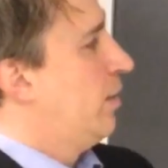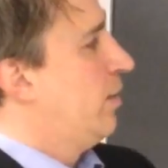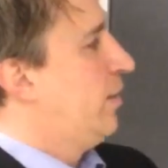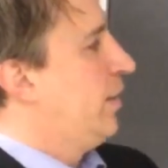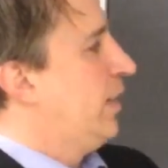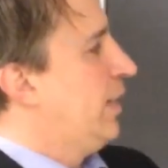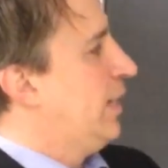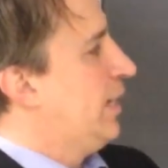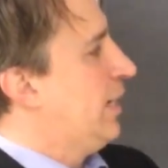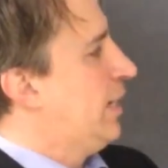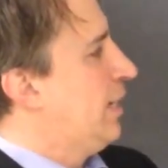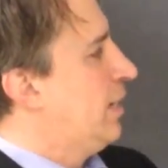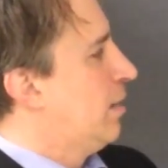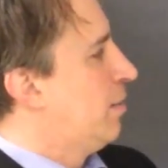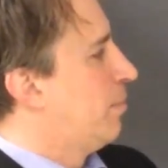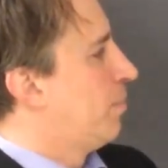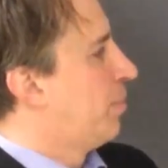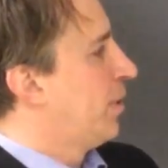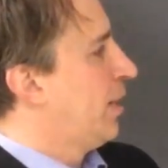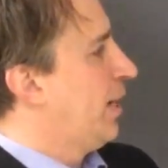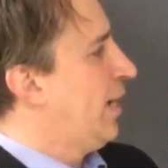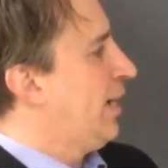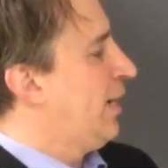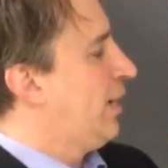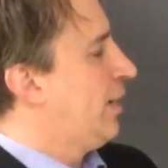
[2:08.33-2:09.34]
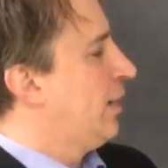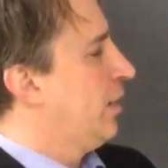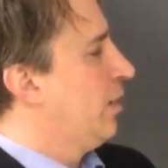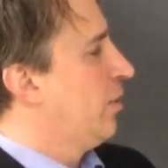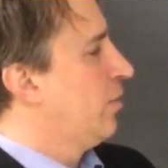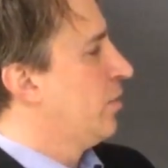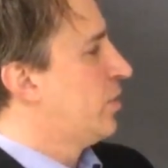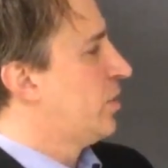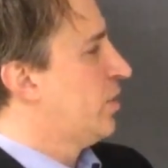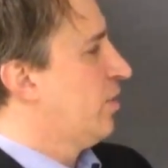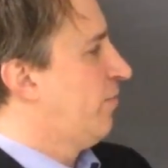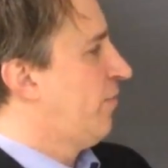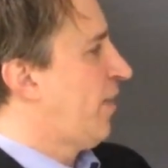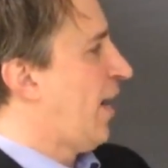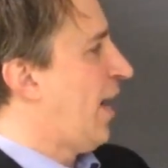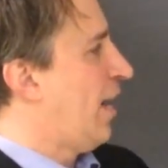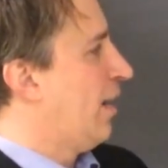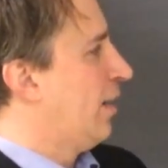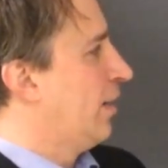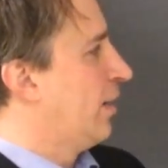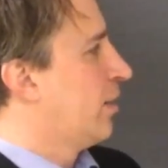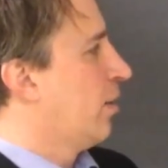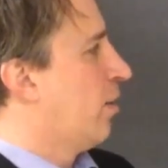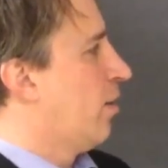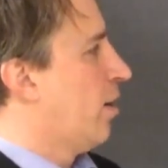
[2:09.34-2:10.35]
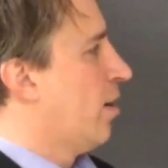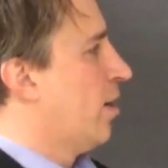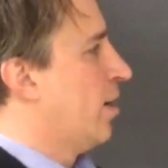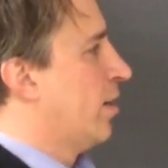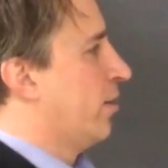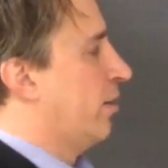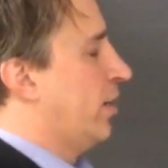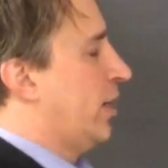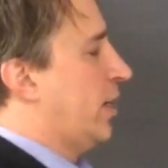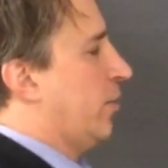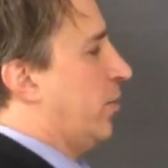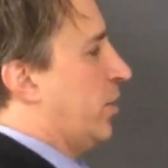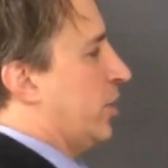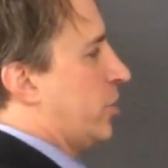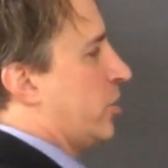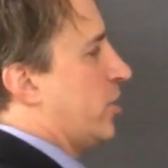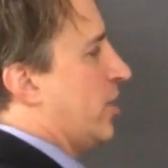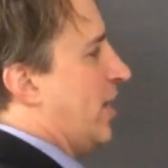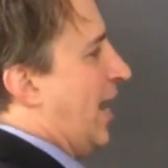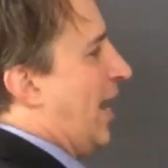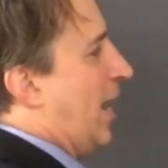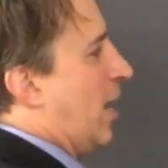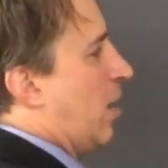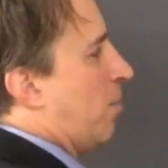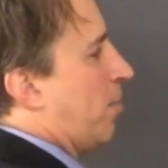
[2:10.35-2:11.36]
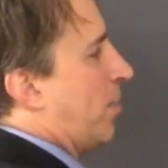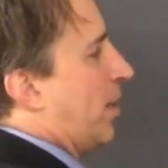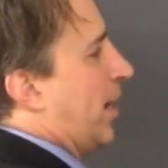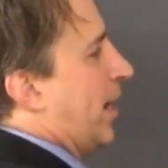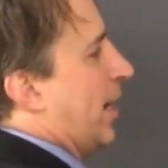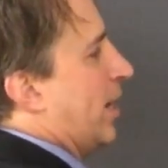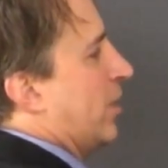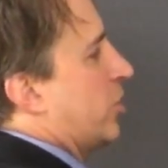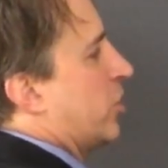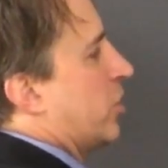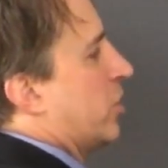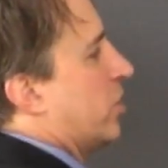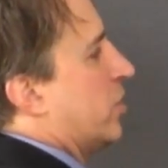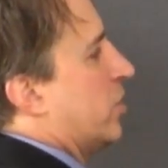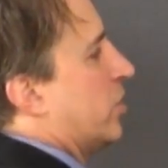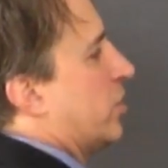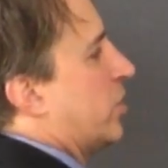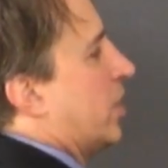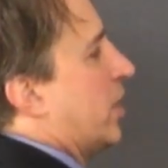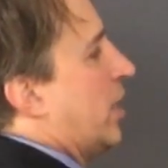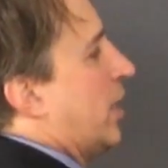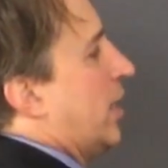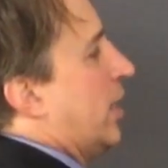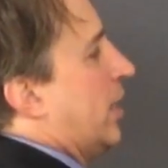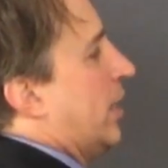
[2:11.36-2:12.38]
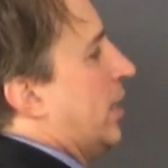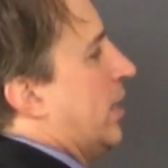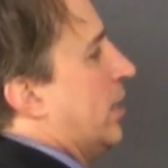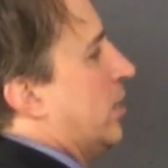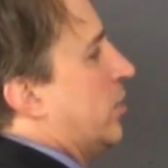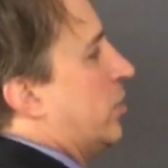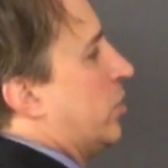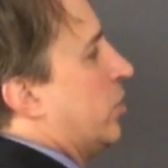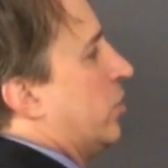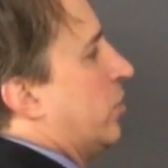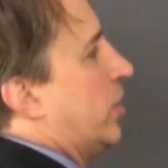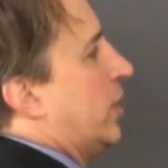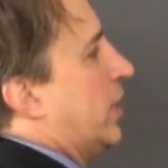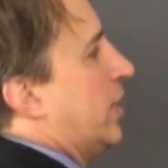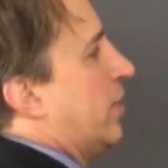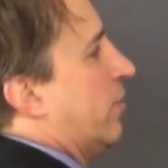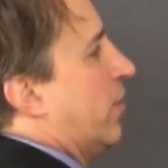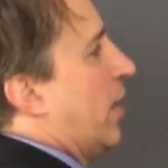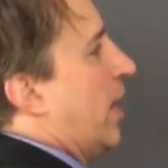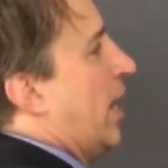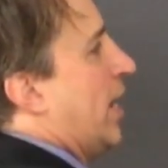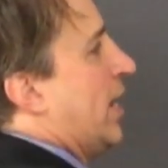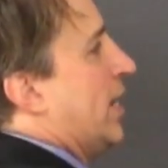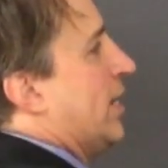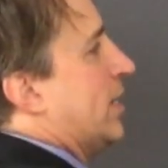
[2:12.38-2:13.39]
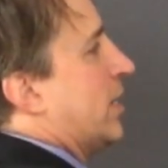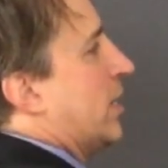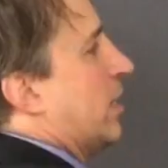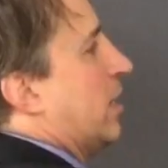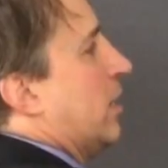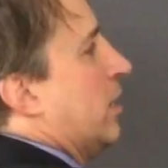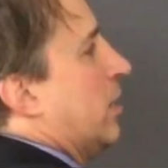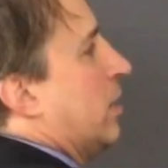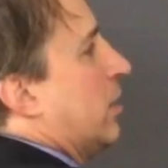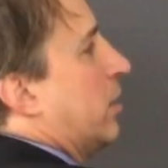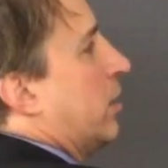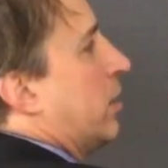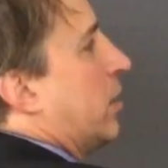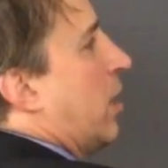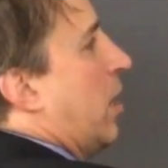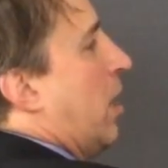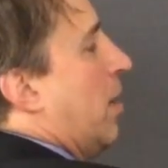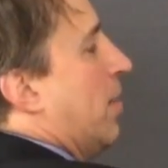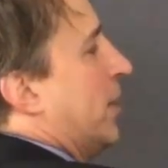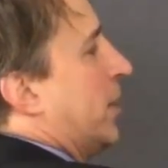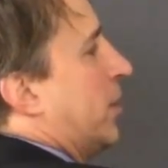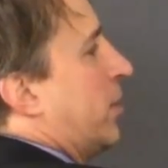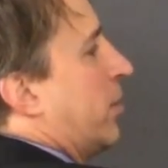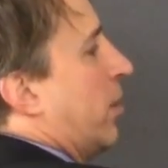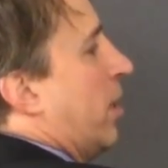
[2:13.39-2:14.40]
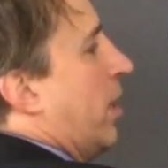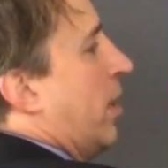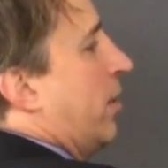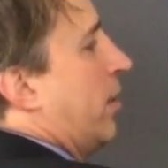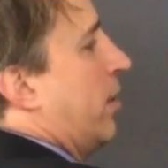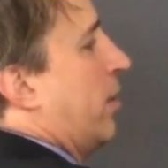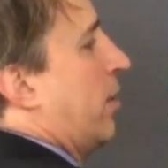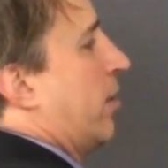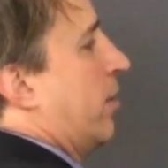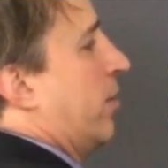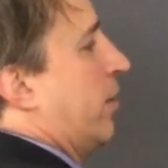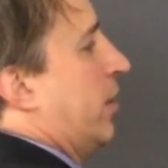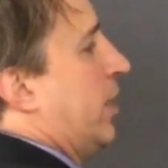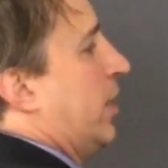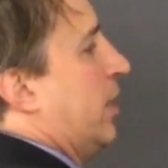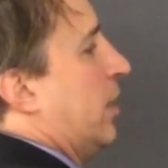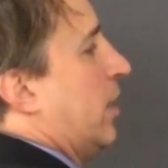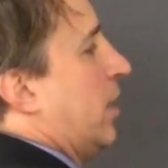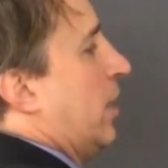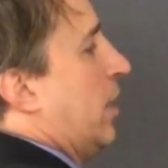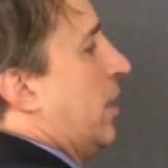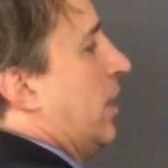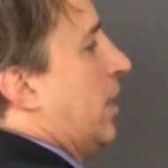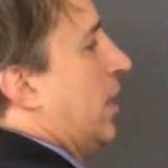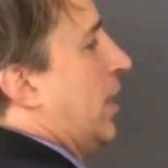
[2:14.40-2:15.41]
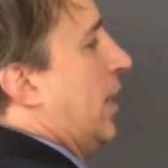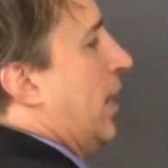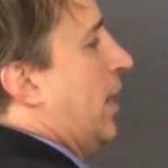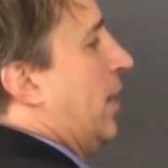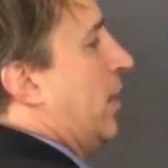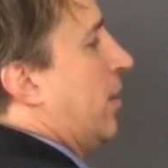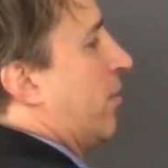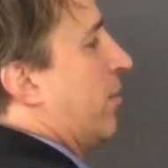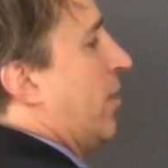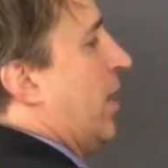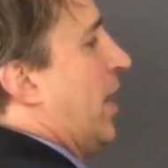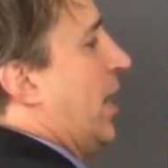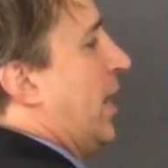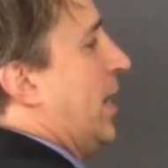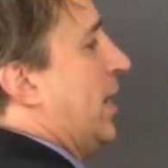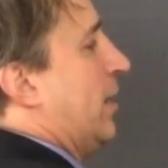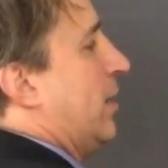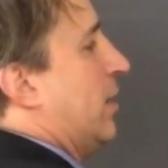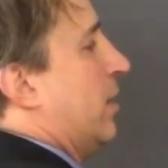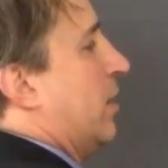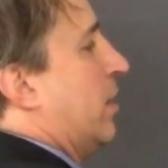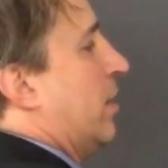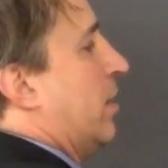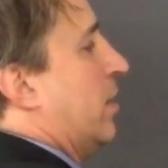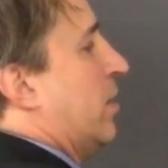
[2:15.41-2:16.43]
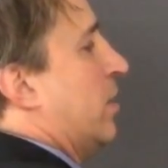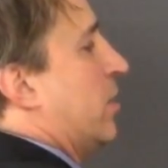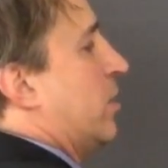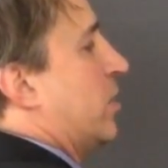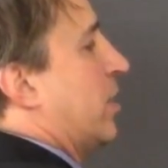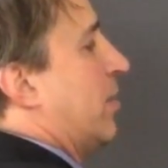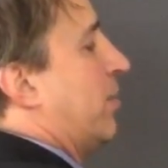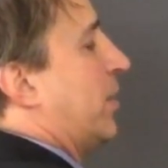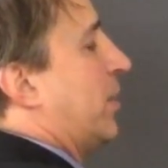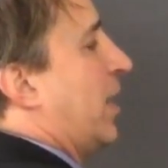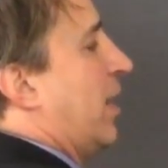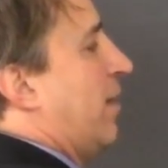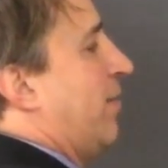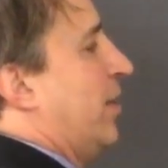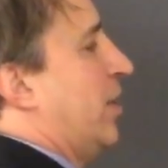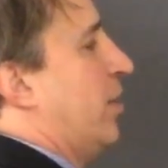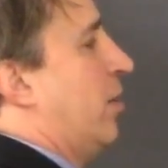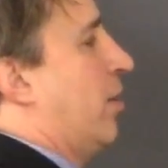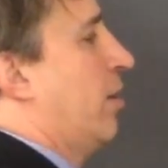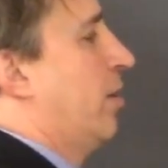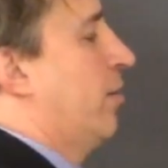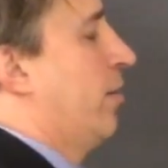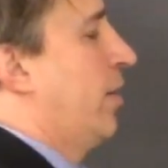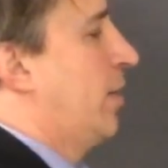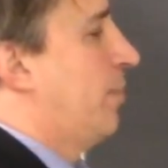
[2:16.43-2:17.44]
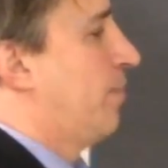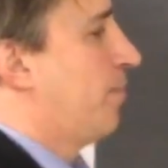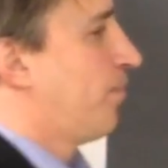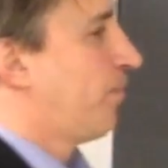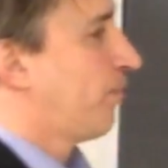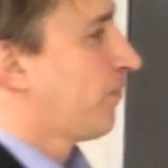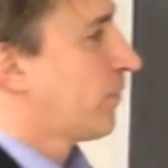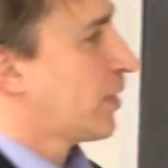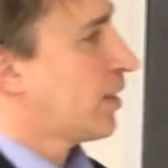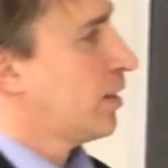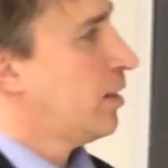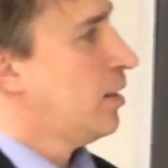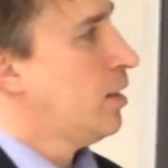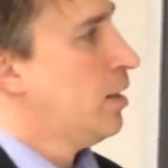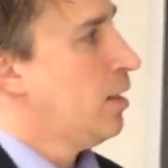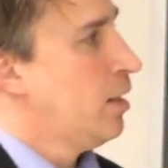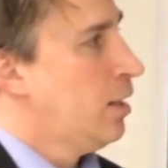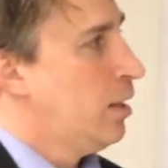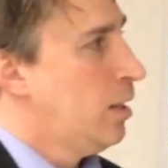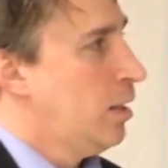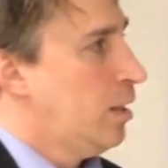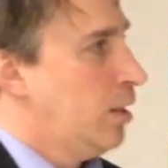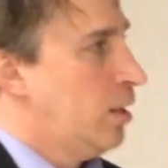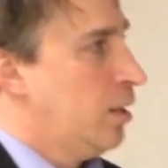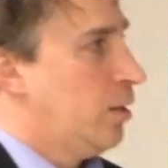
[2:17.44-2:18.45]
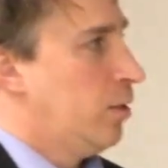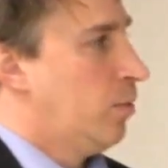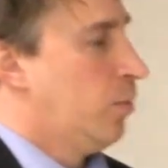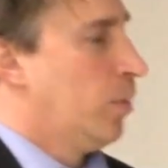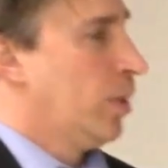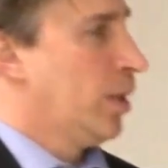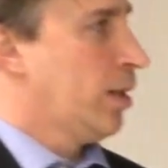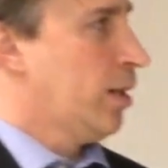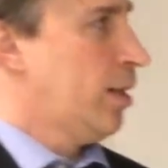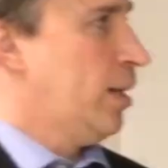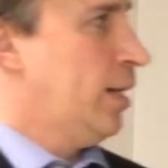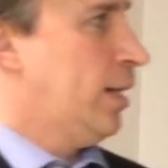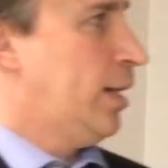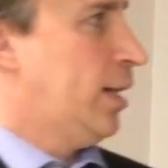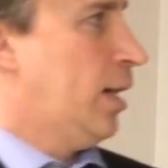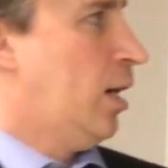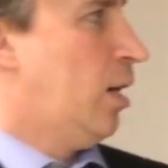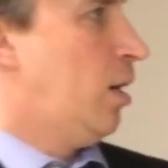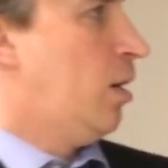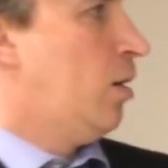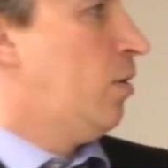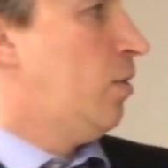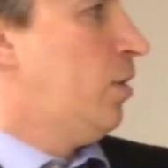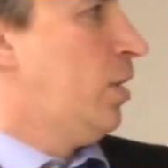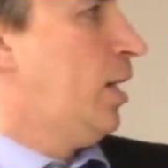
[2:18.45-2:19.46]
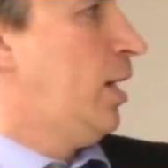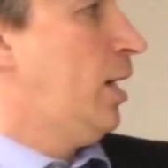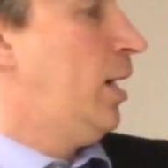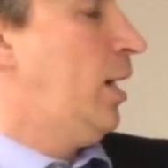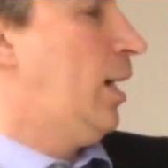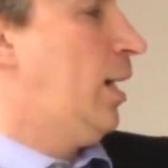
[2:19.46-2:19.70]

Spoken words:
the brachiocephalic artery, which now branches into the right common carotid artery and the right subclavian artery. We're going to go